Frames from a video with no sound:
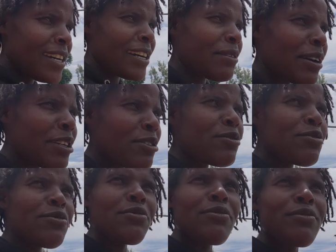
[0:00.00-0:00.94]
I want to
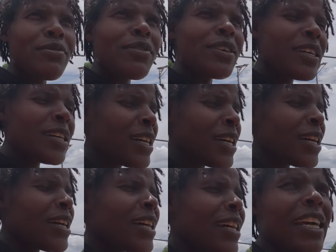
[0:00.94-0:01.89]
do,
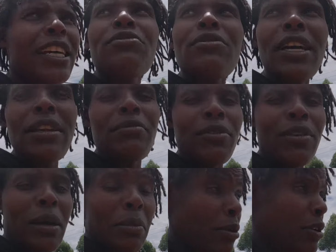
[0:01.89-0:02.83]
like, to learn
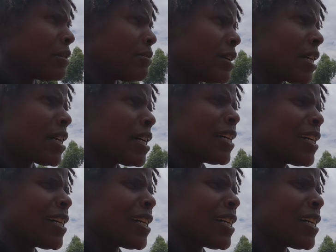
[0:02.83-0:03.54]
more about Jamaica,